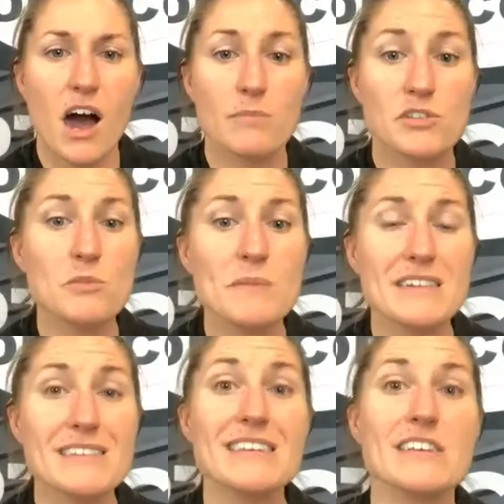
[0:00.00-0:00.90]
2
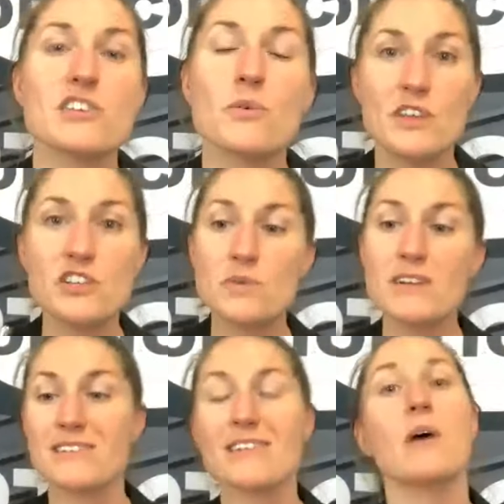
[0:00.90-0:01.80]
BNCs. So this one
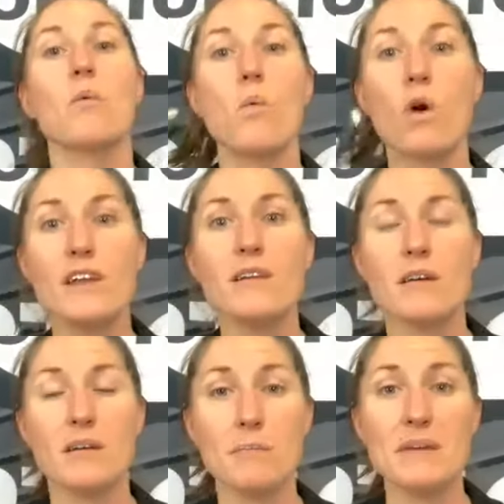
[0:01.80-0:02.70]
has got 1
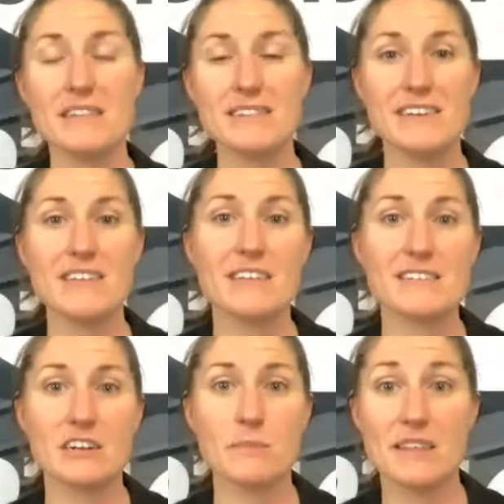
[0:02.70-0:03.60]
BNC that's
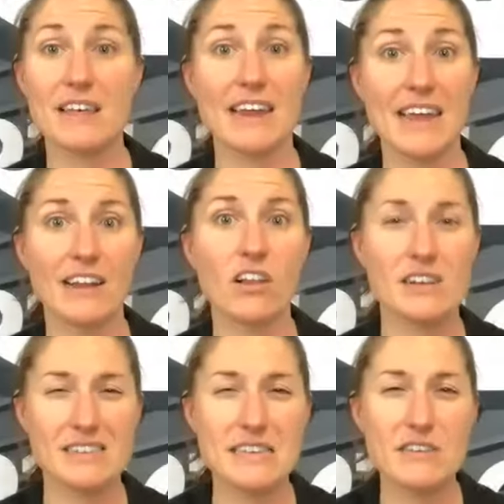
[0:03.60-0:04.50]
going to be that analog
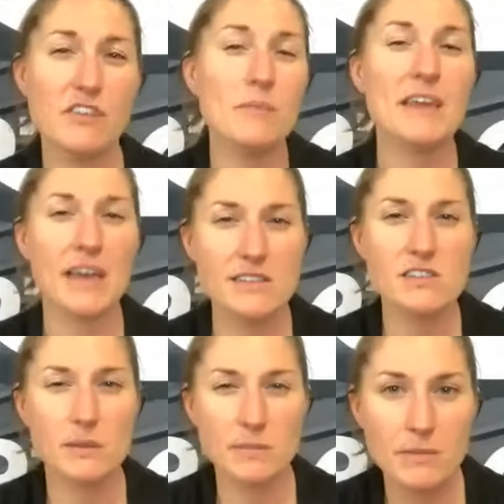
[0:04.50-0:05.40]
CVBS.
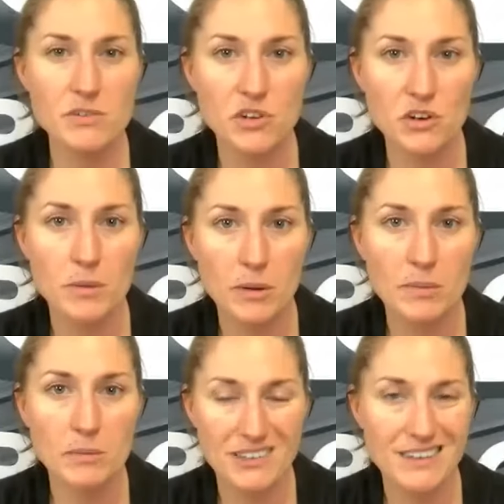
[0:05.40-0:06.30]
Sometimes you hear about
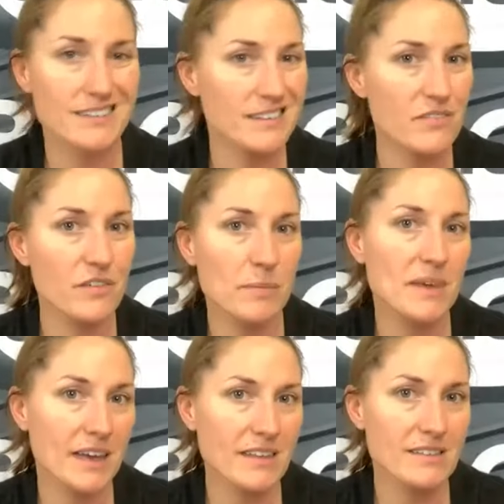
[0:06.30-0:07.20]
people saying
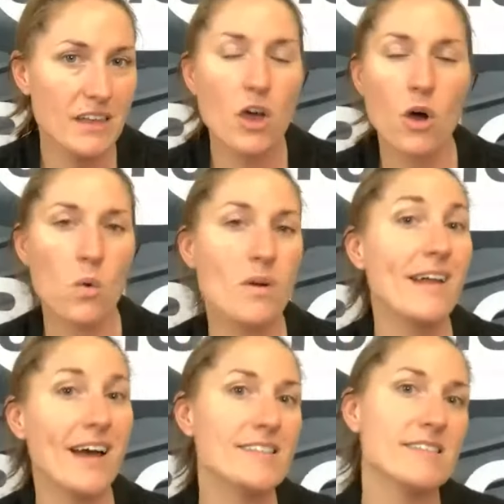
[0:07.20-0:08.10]
CVBS or
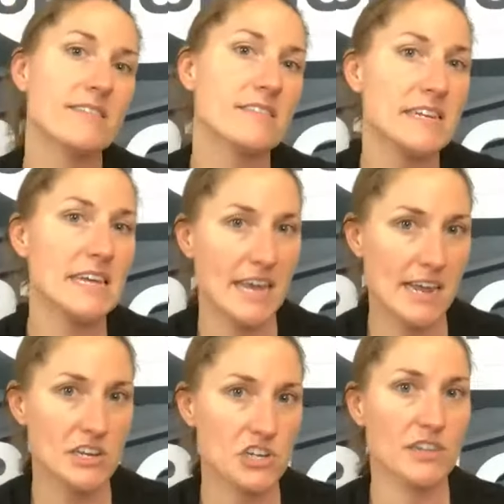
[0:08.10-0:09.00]

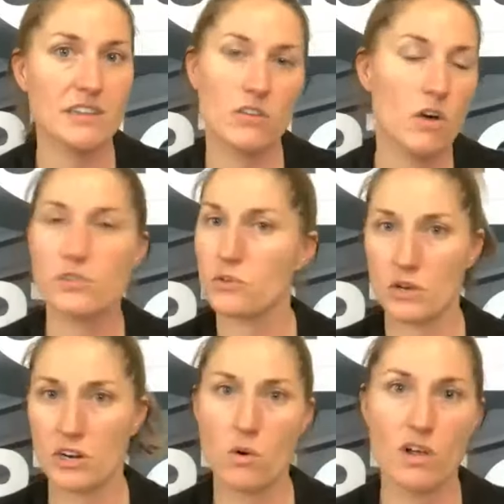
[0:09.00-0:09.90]
960H. That's also going
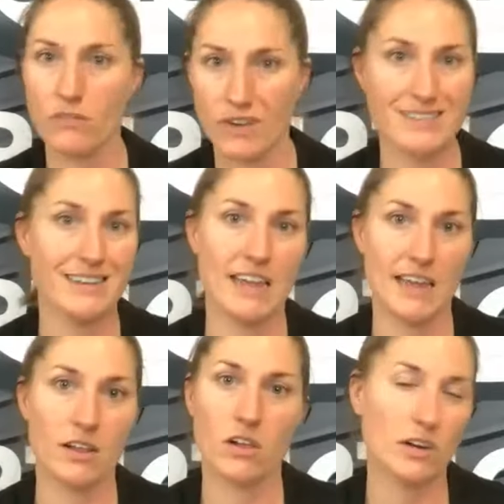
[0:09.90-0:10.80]
to qualify as an
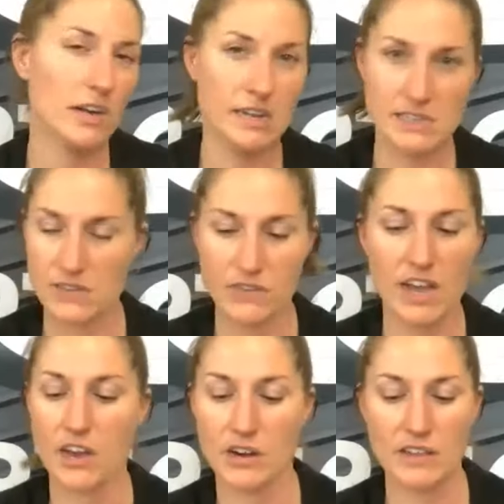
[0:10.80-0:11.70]
analog, not a
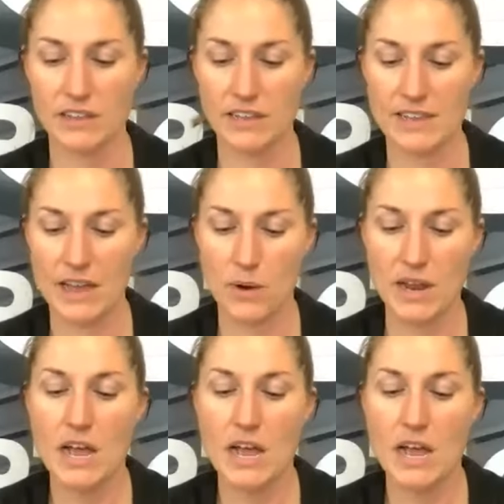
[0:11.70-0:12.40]
TVI or anything like that, right?